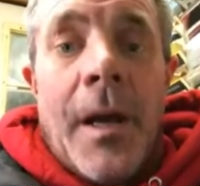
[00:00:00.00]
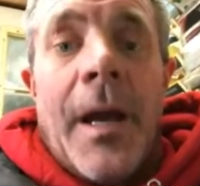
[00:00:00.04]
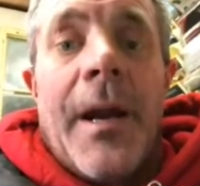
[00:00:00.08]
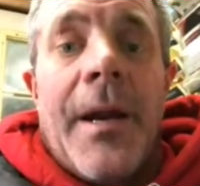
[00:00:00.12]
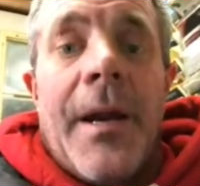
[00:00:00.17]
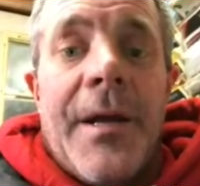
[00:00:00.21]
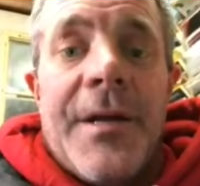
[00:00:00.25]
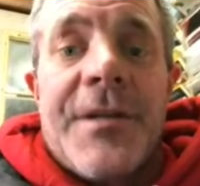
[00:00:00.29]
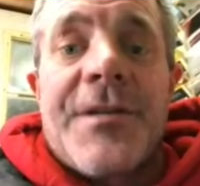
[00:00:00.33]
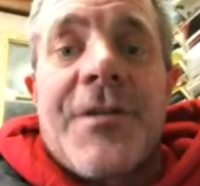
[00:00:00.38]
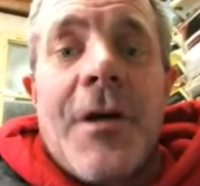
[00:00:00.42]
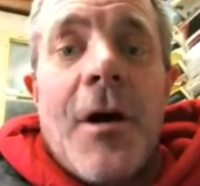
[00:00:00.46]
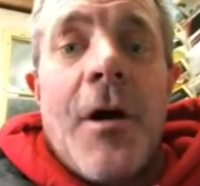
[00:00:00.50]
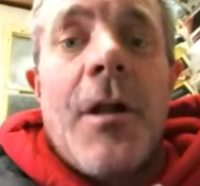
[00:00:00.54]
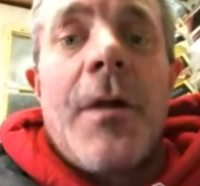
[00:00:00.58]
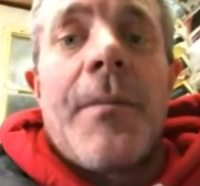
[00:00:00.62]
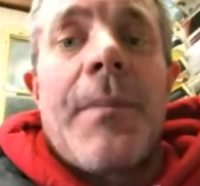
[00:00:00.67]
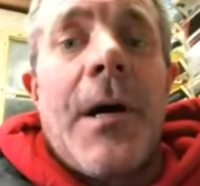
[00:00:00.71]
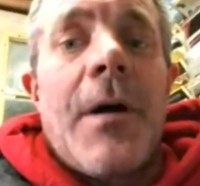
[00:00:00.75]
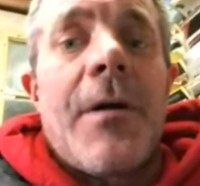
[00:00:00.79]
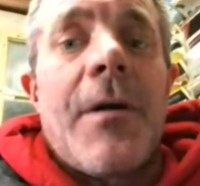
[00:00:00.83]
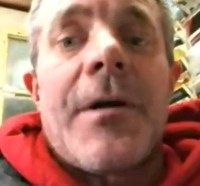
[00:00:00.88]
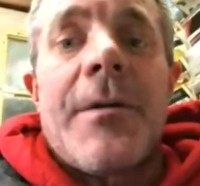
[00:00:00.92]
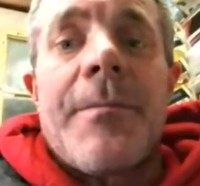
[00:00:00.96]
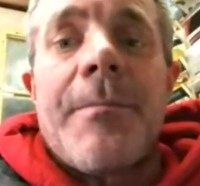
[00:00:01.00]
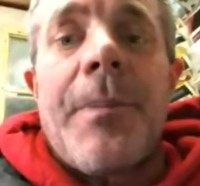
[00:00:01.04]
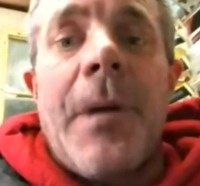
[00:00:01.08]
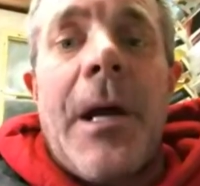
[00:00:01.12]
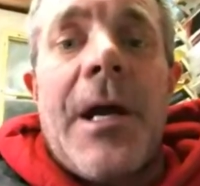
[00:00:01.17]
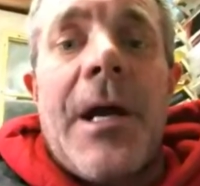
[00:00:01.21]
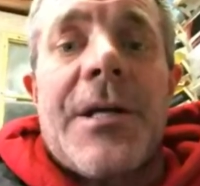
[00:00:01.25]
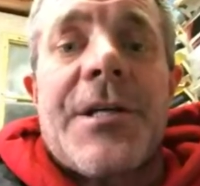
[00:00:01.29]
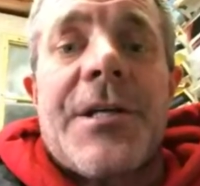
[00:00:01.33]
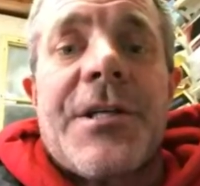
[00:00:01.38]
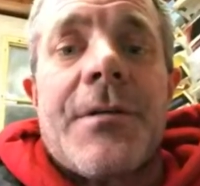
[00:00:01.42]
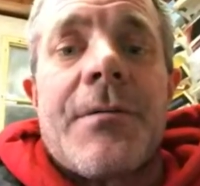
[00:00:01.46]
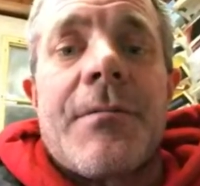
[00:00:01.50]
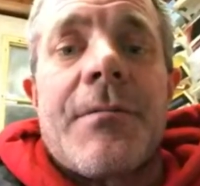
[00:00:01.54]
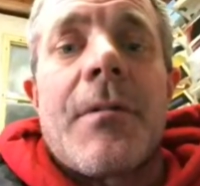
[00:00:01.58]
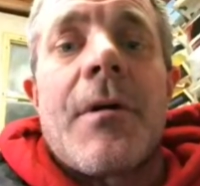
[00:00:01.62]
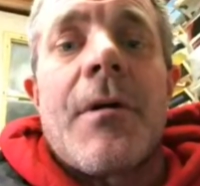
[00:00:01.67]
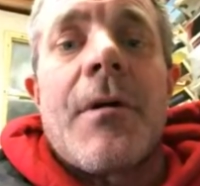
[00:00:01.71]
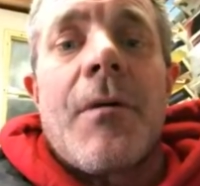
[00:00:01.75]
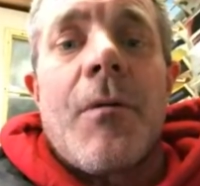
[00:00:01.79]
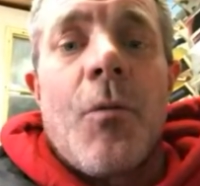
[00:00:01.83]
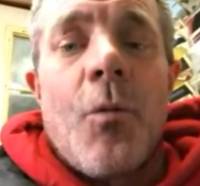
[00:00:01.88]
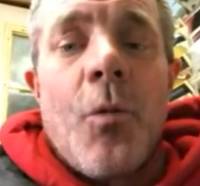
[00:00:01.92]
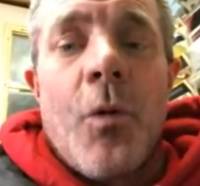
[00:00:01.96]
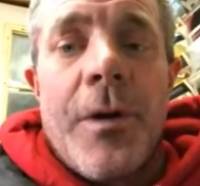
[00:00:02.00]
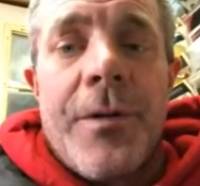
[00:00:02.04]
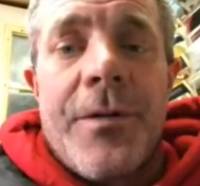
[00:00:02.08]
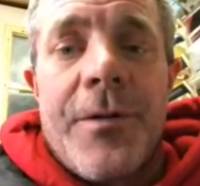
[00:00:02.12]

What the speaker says: it's all about compaction. Yeah.